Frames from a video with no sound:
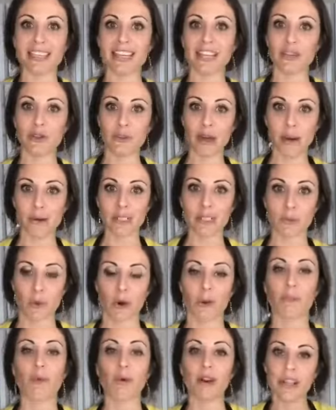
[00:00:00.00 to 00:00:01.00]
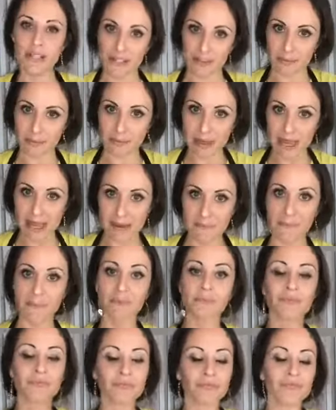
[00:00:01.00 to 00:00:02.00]
I knew that was more important to me.
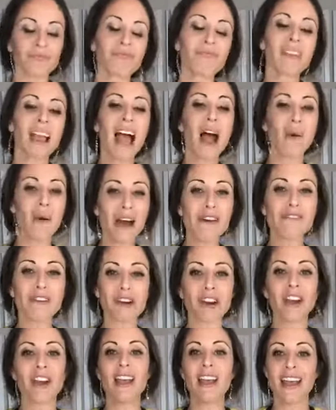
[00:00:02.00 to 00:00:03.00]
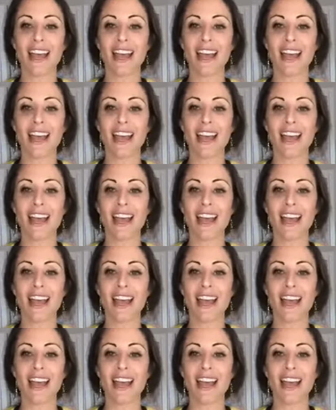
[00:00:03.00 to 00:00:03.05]
However,